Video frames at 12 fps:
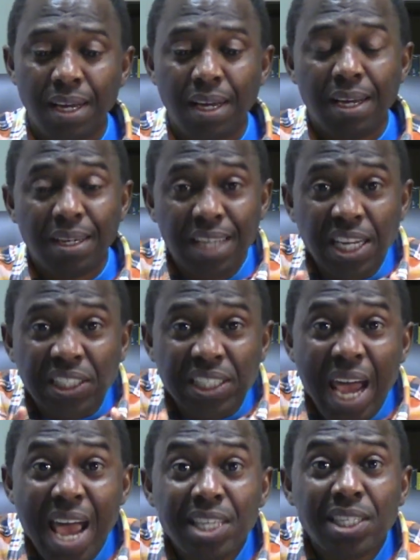The
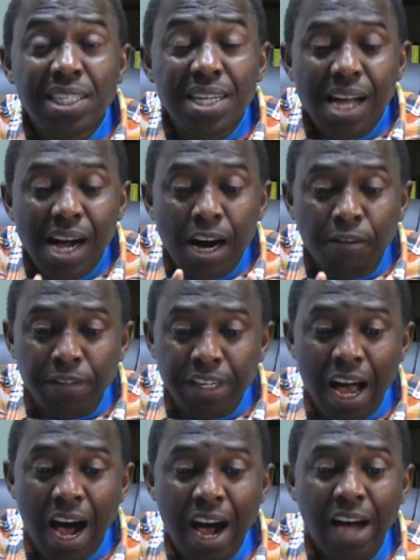test of
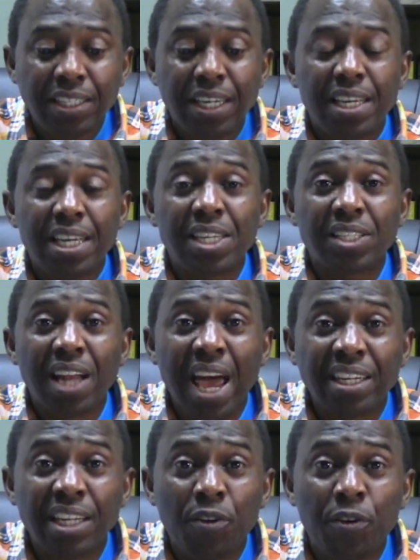God is like
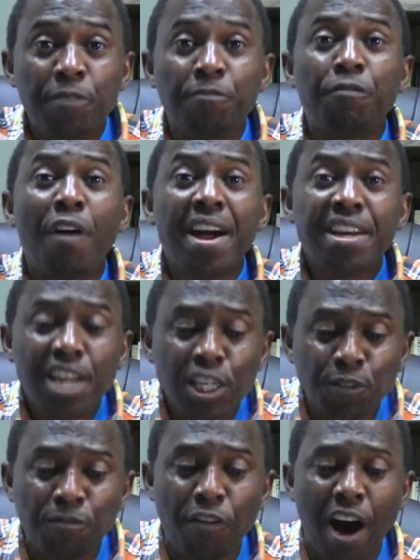the refiner's
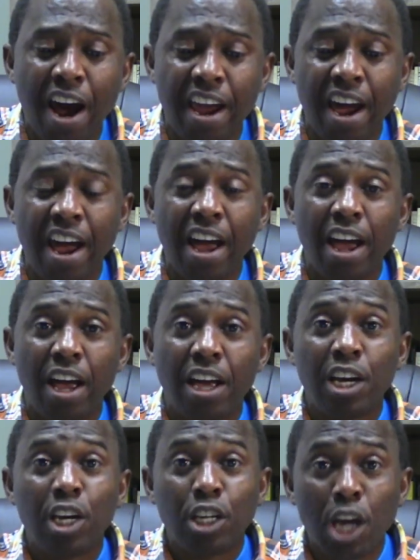fire
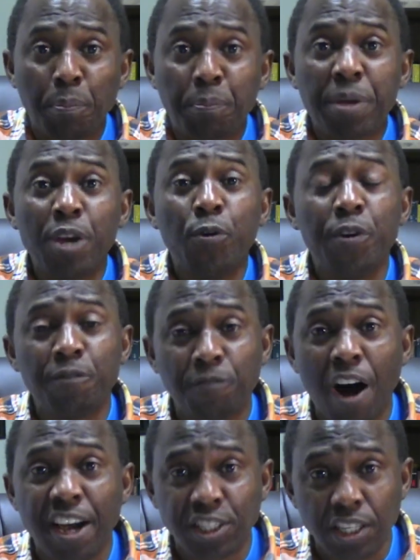that
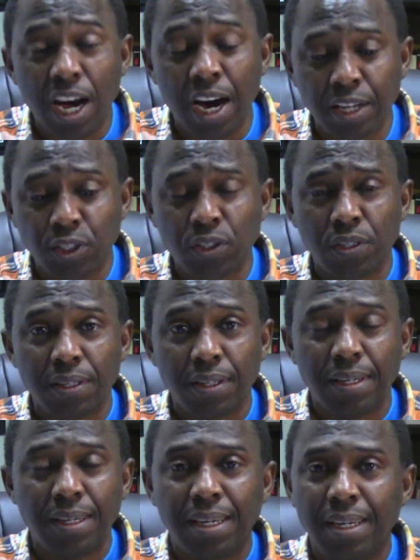purifies us.
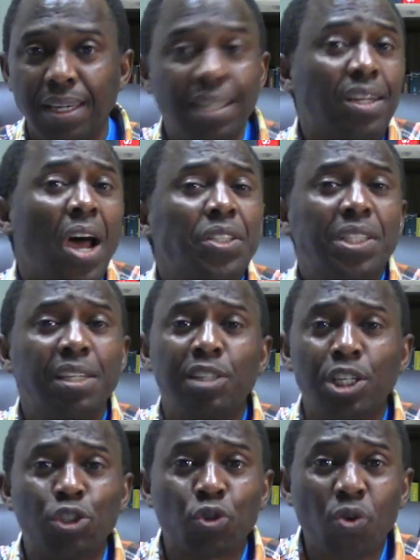It doesn't
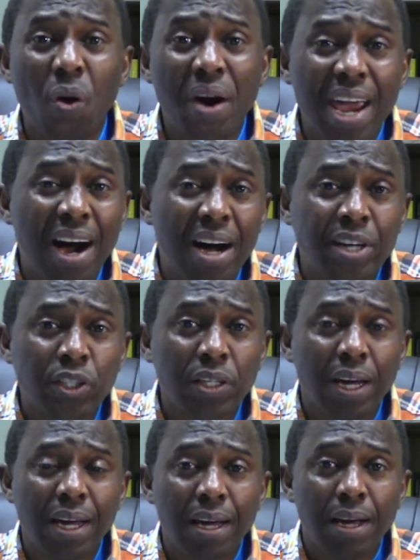destroy us,
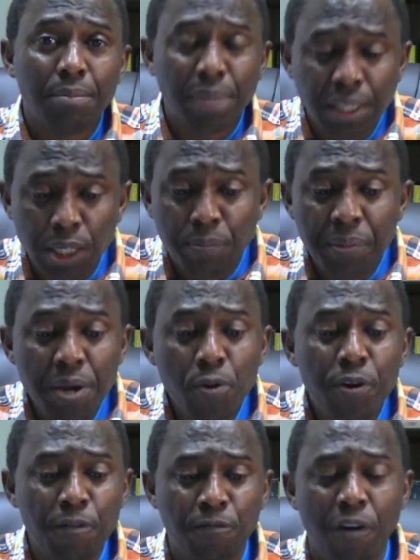but it
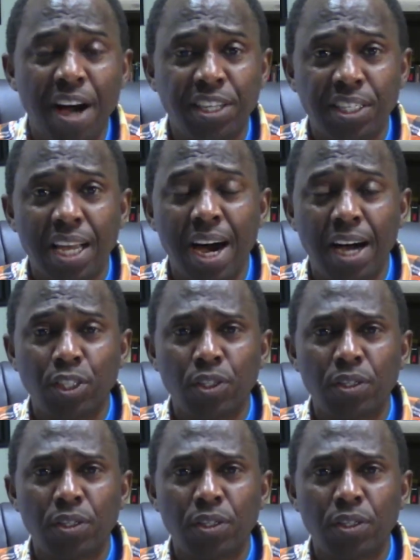purifies us.